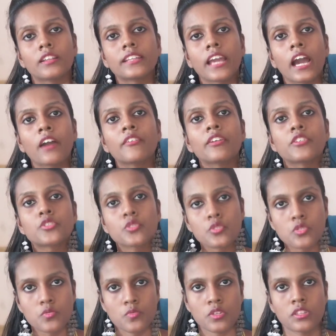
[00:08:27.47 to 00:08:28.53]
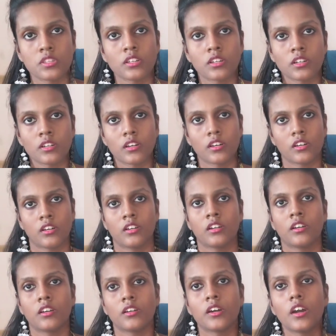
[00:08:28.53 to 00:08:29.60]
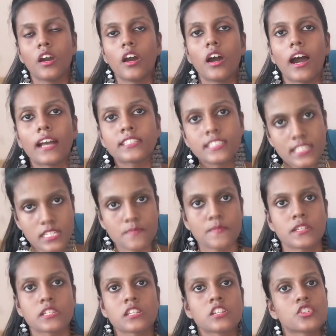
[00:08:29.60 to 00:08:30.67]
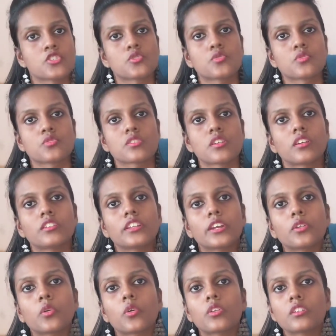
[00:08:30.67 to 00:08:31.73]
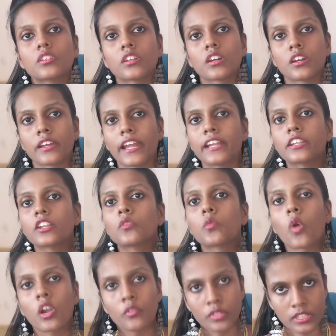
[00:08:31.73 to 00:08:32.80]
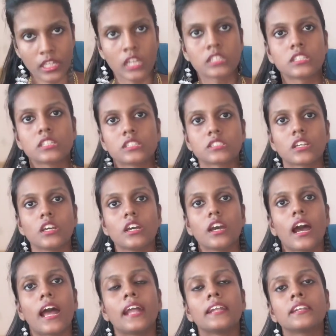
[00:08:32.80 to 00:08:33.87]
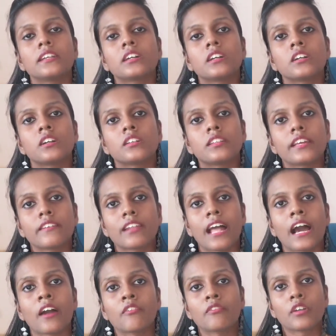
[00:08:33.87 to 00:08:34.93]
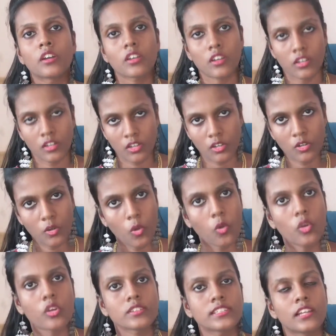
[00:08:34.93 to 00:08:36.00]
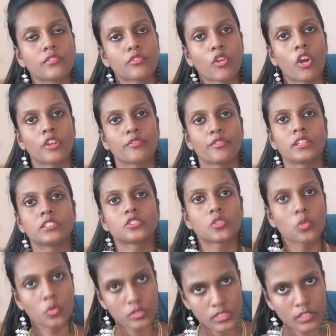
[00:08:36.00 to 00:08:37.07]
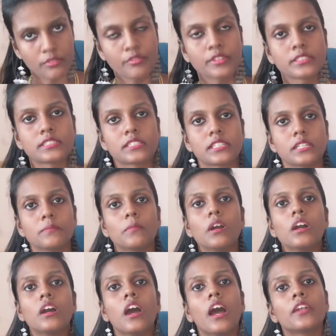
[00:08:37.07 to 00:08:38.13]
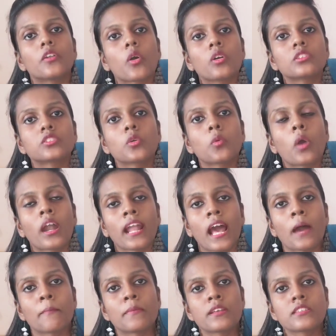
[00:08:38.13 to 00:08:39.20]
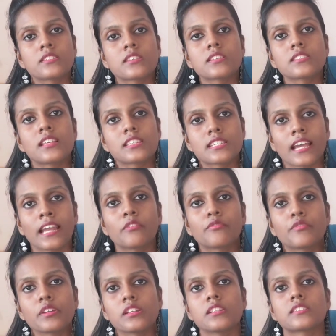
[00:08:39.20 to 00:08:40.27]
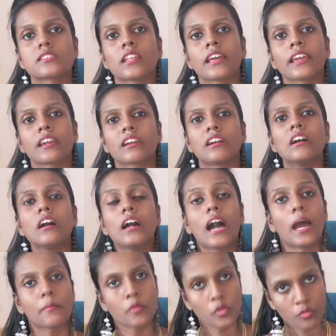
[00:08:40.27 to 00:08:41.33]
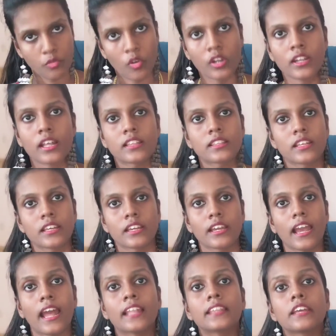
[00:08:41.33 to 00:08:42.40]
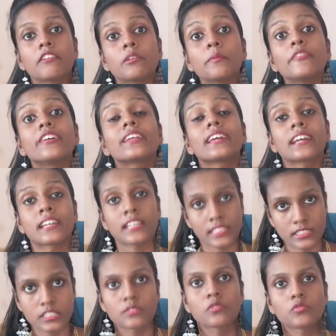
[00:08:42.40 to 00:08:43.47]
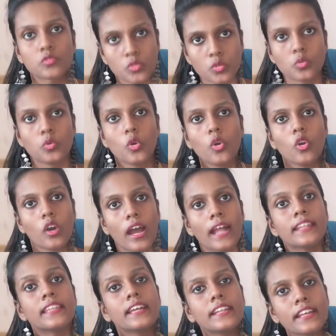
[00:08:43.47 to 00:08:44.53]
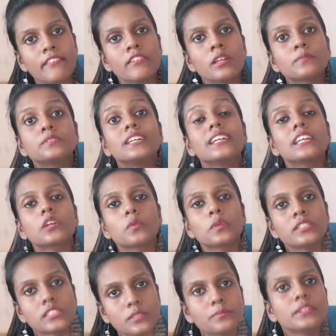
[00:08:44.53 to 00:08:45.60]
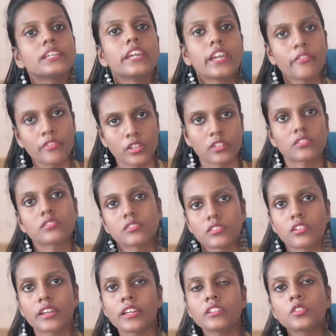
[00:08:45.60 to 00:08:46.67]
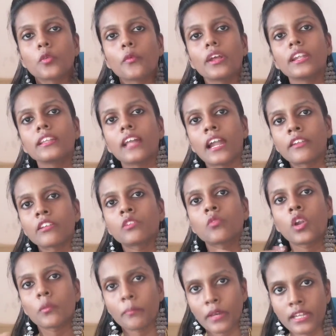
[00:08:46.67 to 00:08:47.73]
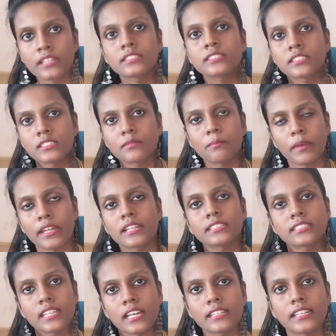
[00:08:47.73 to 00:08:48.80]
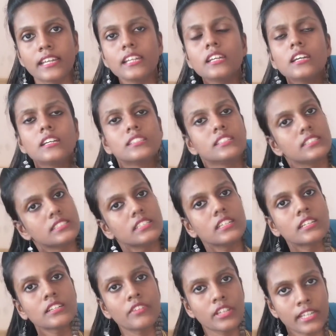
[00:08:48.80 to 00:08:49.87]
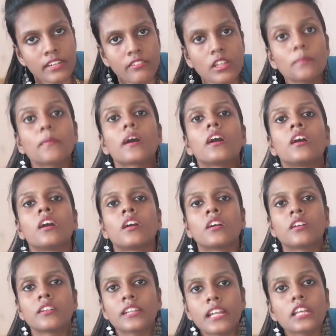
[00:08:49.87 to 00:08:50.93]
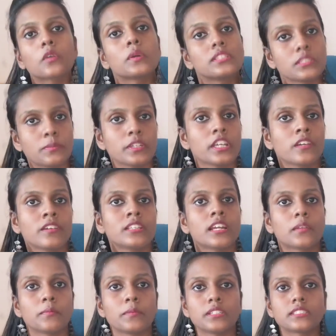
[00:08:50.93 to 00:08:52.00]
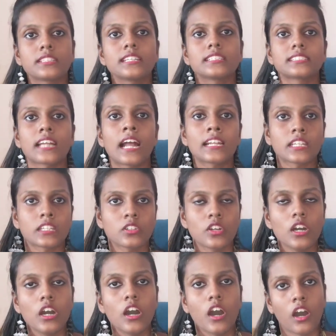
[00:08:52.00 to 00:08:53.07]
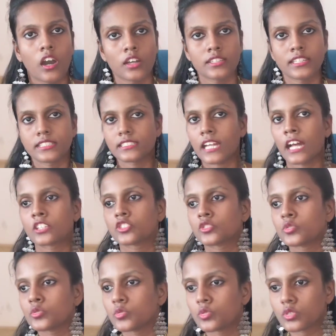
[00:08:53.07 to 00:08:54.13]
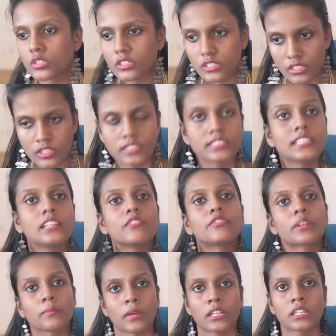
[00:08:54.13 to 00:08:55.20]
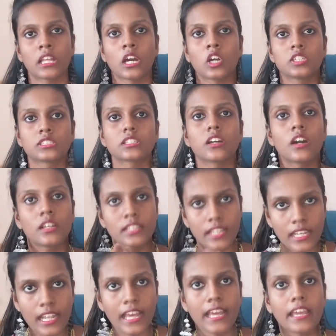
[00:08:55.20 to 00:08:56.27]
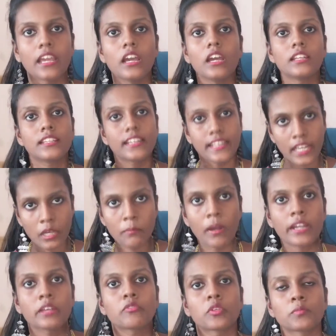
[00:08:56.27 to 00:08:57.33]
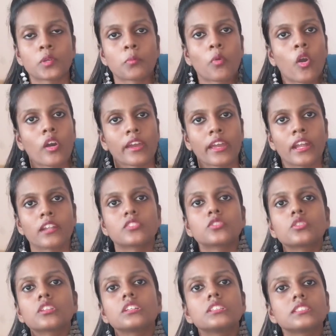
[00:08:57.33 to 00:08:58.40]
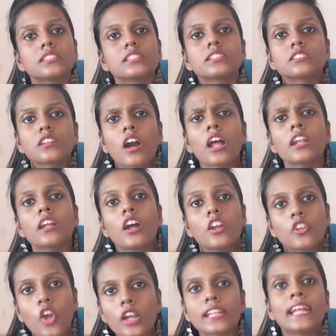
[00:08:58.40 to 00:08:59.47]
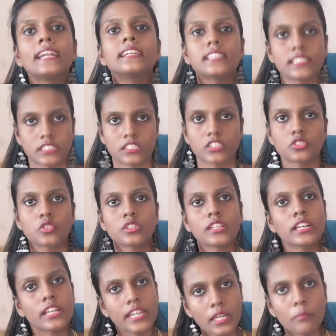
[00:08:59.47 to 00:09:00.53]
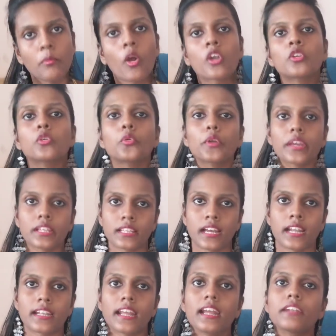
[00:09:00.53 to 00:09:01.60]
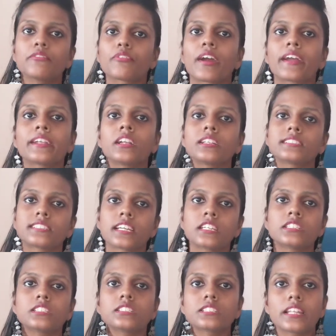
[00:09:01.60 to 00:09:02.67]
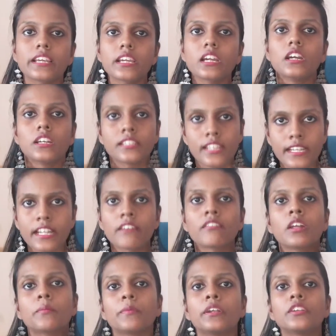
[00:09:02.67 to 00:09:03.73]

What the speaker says: they have issues with the adjustmental issues. They don't get involved with others, and they'll have low self-confidence, low self-esteem. And also what happens is the child feels like I'm good for nothing, and they will be very aggressive too, and they develop delinquency behavior. Okay, so when uninvolved parents are there, these children will develop delinquency behavior. That means they start to steal from others, they lie, they take money from the pocket. So these things are not addressed, so they keep on doing that, and final stage is like they develop